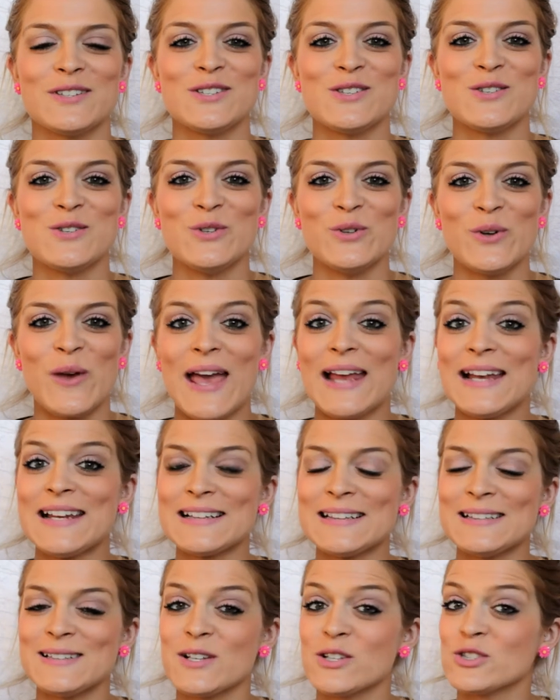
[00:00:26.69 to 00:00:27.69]
to do a
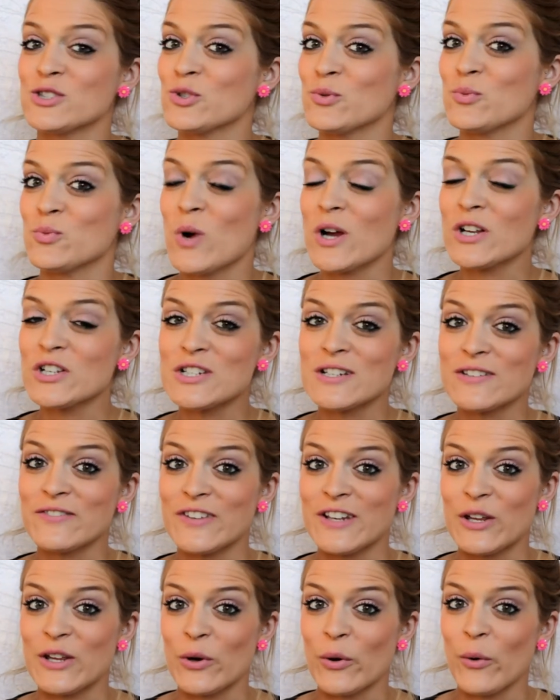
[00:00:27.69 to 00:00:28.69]
little swatching
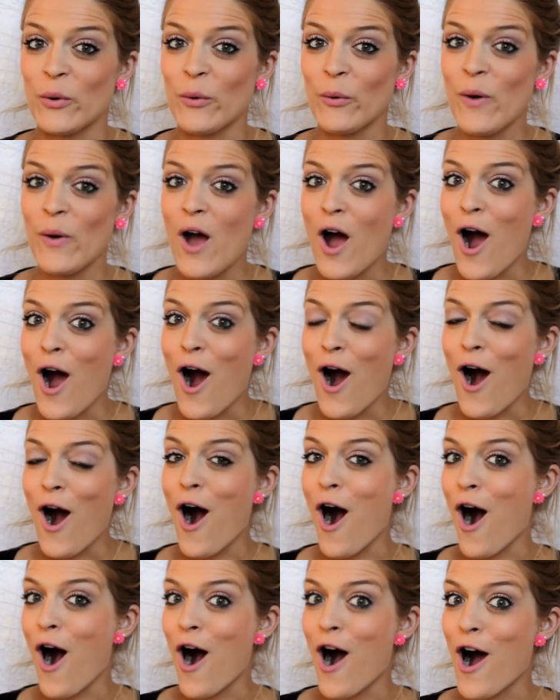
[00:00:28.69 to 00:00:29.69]
video
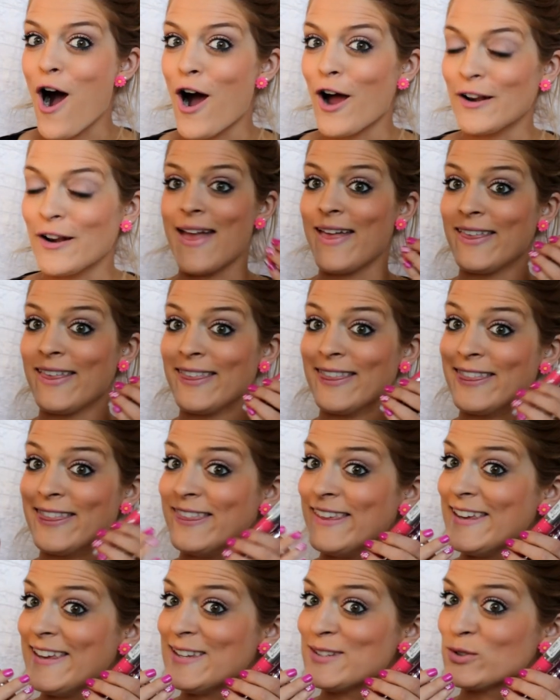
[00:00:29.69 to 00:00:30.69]
on
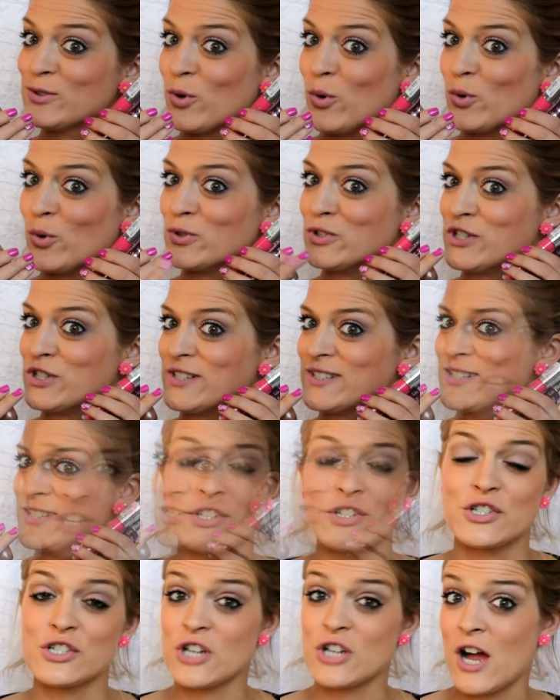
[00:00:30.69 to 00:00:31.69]
these gorgeous
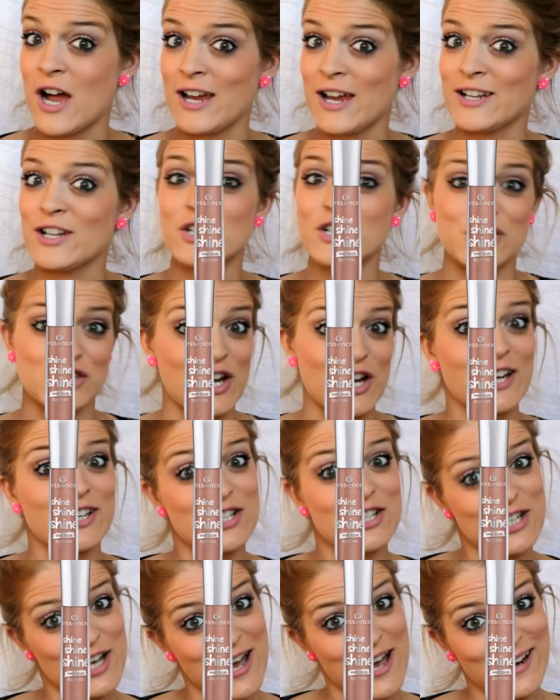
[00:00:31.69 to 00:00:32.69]
shine
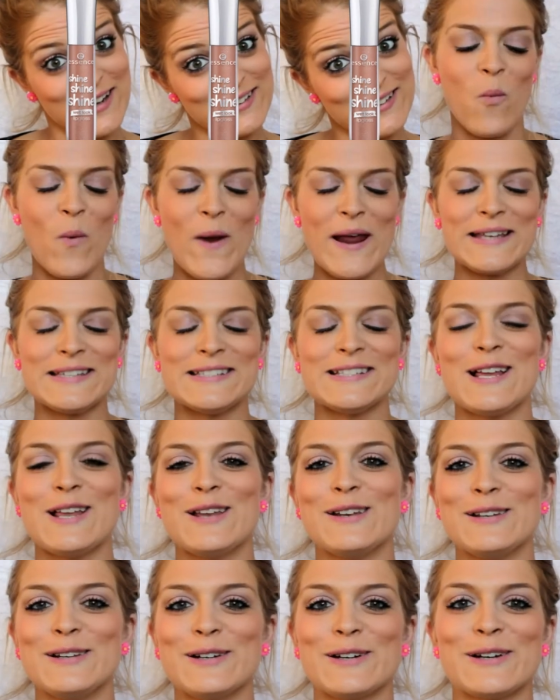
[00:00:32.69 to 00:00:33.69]
wet
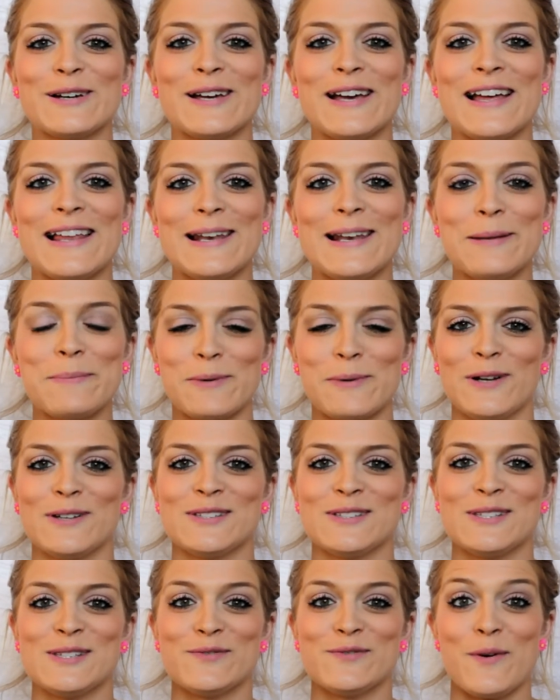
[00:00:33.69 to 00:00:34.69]
look lip
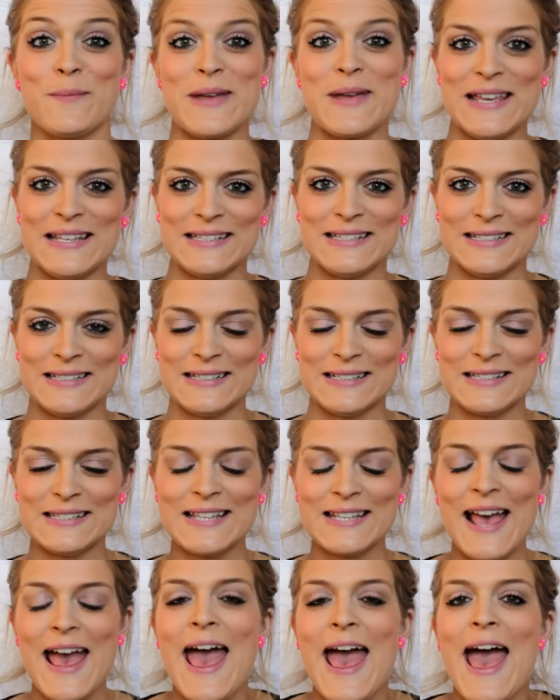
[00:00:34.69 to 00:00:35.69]
glosses from
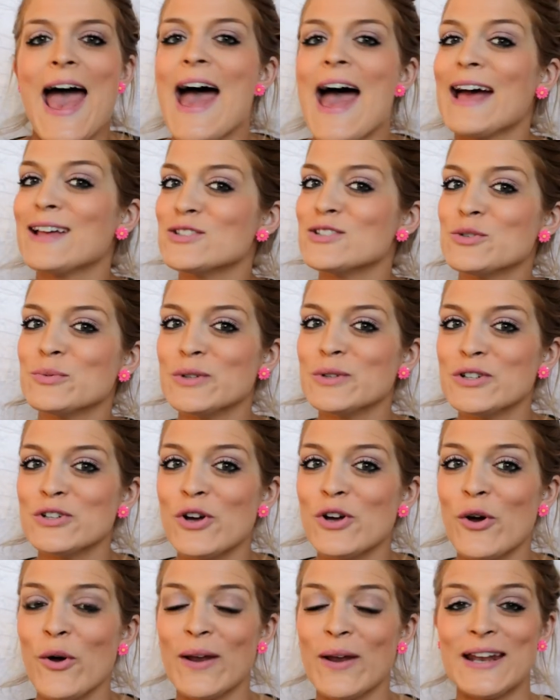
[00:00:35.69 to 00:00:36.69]
Essence. As you would
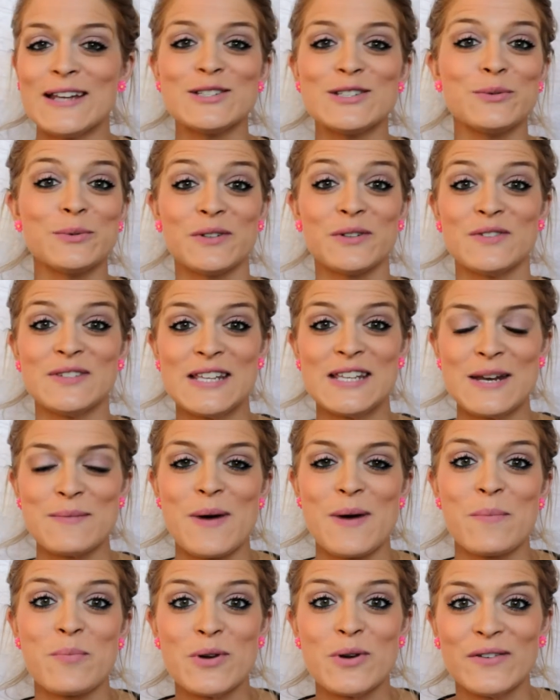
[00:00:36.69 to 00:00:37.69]
know, and as you would have seen in
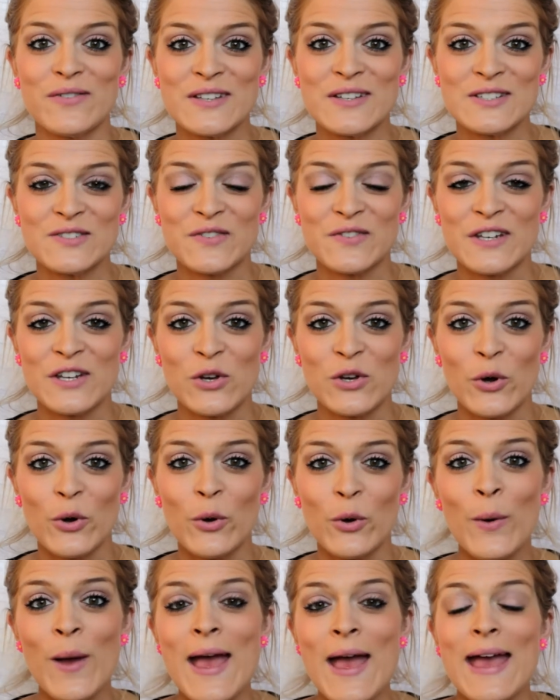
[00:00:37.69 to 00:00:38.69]
my previous
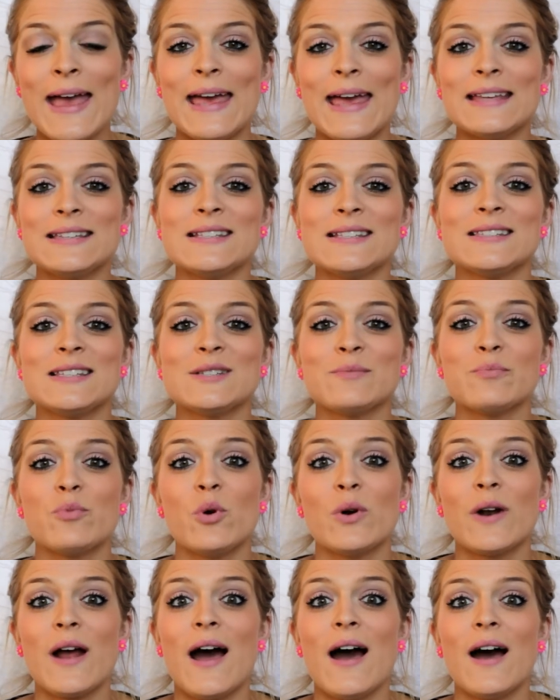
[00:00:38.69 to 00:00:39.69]
video, Essence has
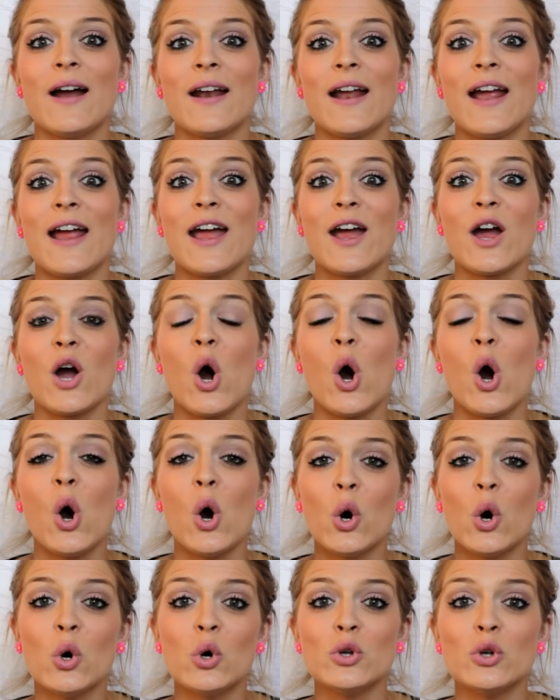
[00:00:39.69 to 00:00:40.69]
brought out a
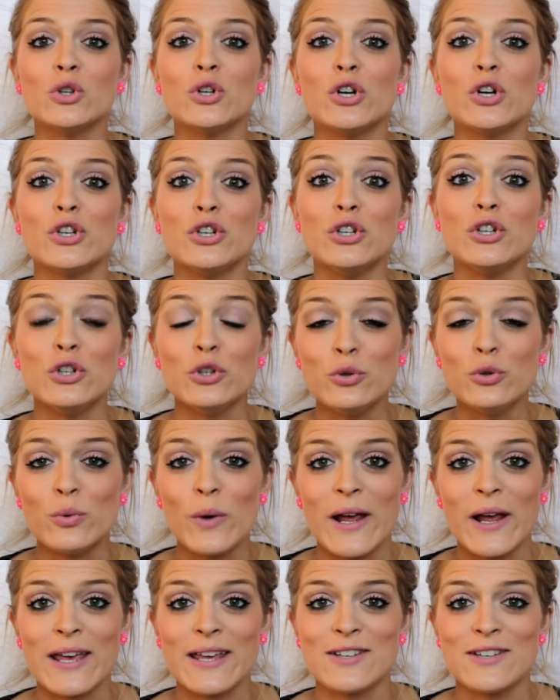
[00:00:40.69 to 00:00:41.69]
whole new
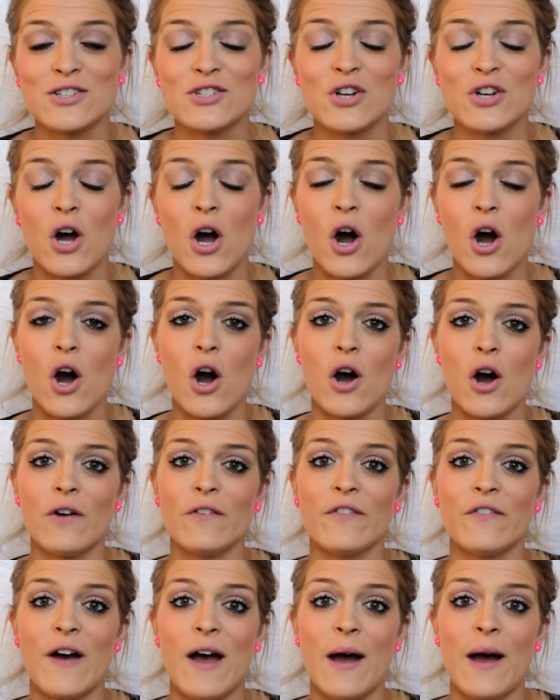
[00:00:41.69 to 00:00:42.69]
range
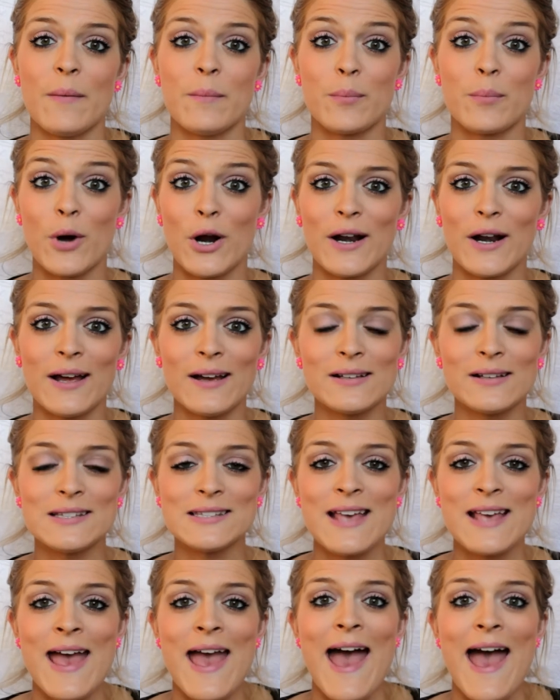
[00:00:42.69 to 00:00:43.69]
of
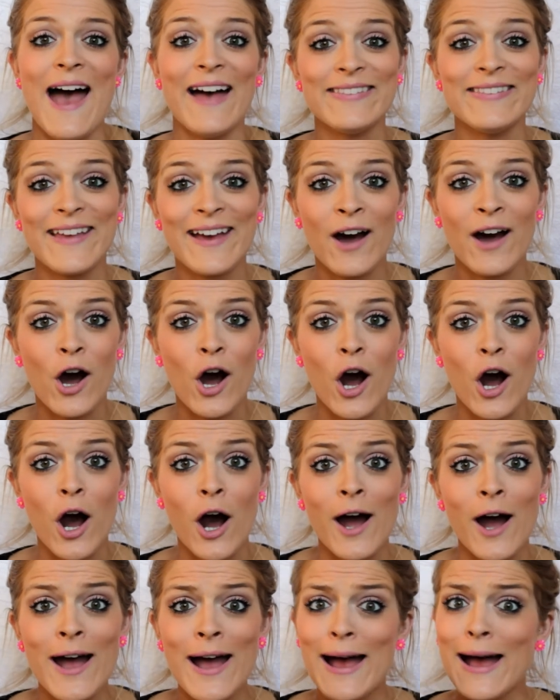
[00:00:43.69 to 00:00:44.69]
products, and they
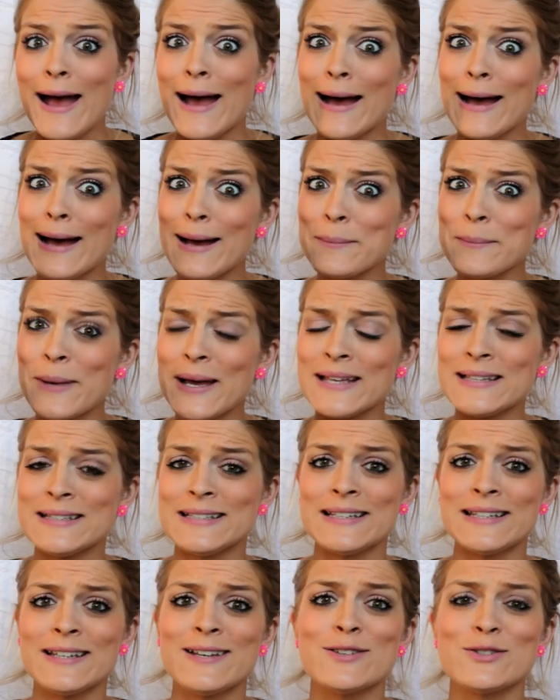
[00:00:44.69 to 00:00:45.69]
are
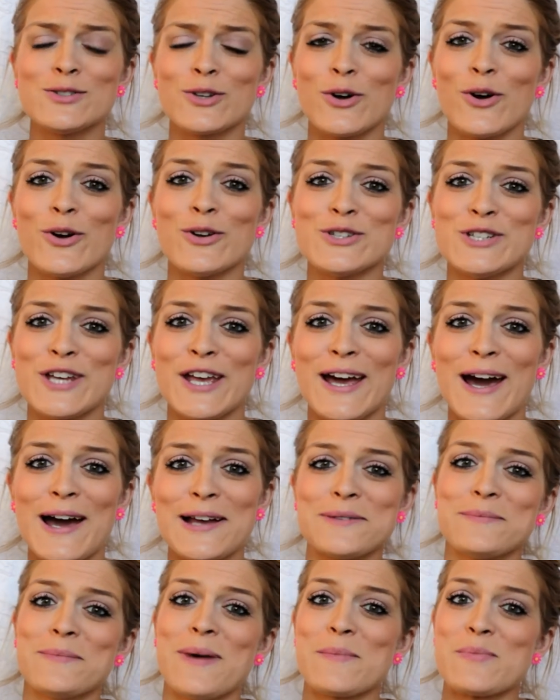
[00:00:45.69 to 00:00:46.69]
amazing. So go and check
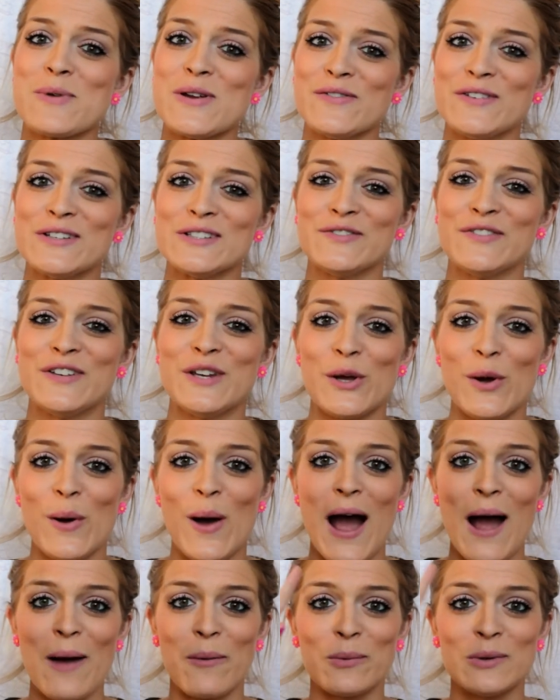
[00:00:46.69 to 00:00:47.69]
out my previous video.
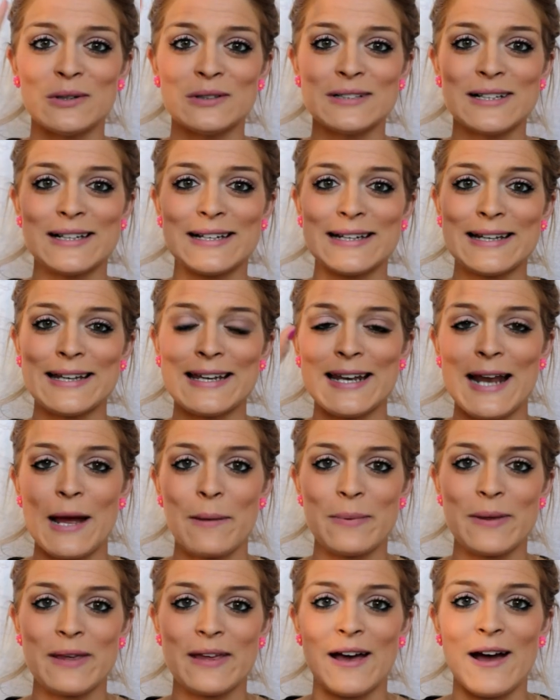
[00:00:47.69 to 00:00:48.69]
I will link it
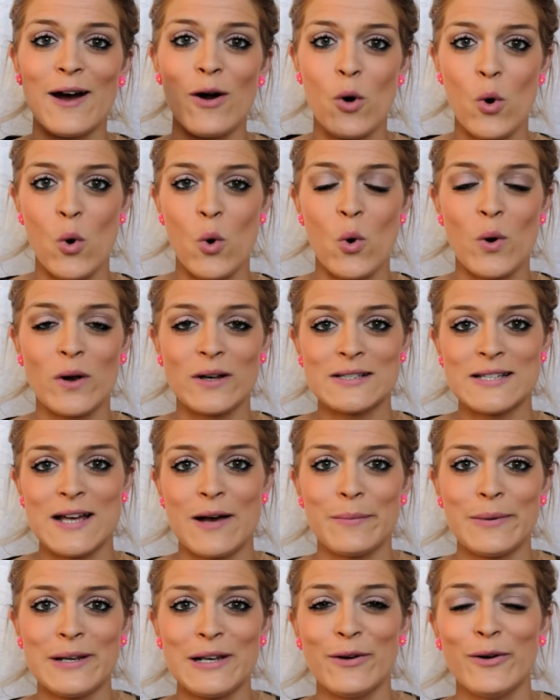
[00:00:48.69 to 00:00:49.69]
up here or
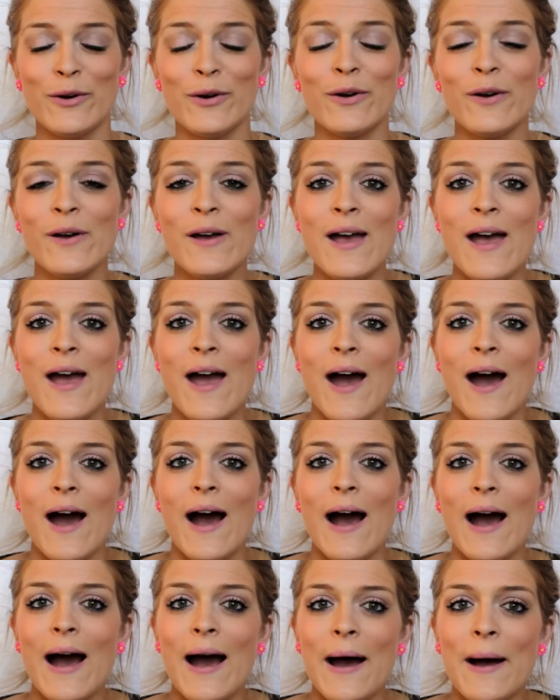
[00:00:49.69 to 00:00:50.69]
down
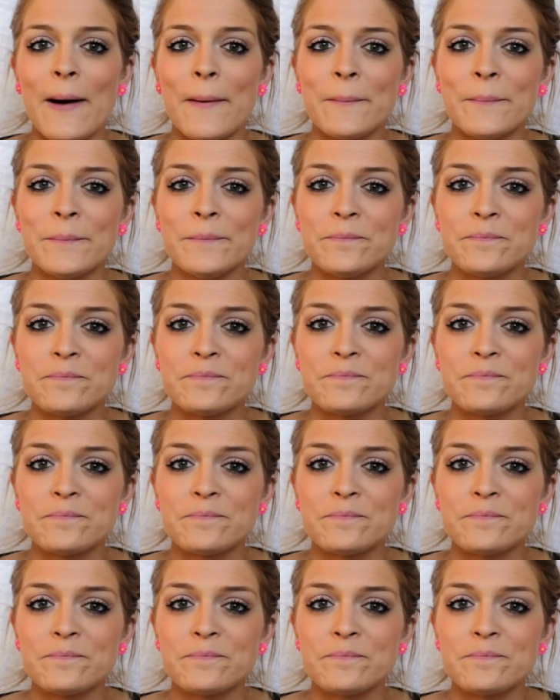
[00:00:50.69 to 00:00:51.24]
below.